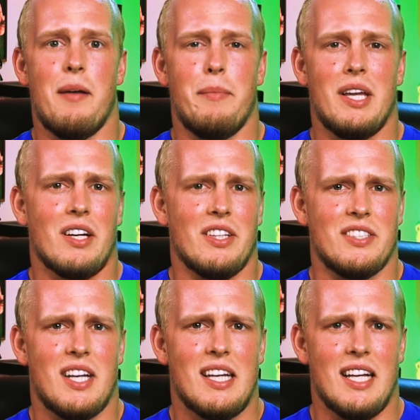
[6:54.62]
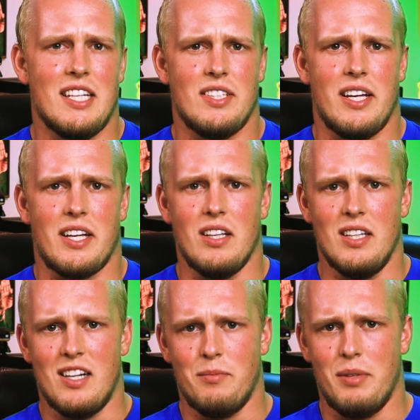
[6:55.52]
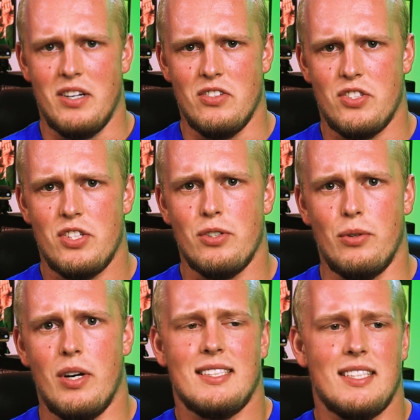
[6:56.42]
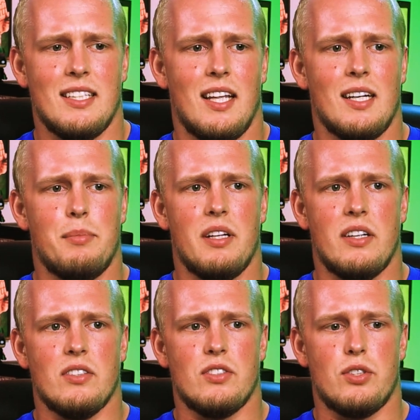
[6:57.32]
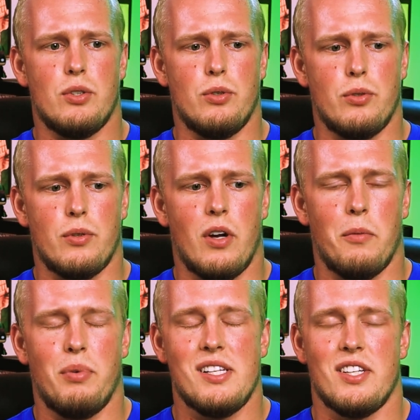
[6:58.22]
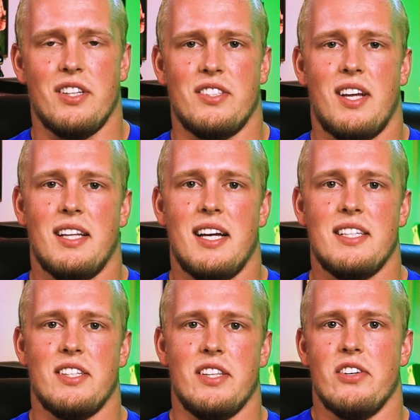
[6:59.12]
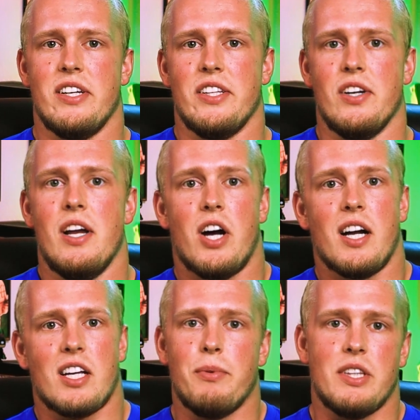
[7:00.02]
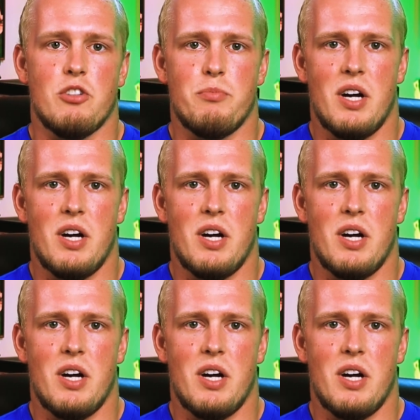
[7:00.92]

and being on the sidelines like a lot of players do. I see a lot of players who are placed on the sidelines and they're either talking with their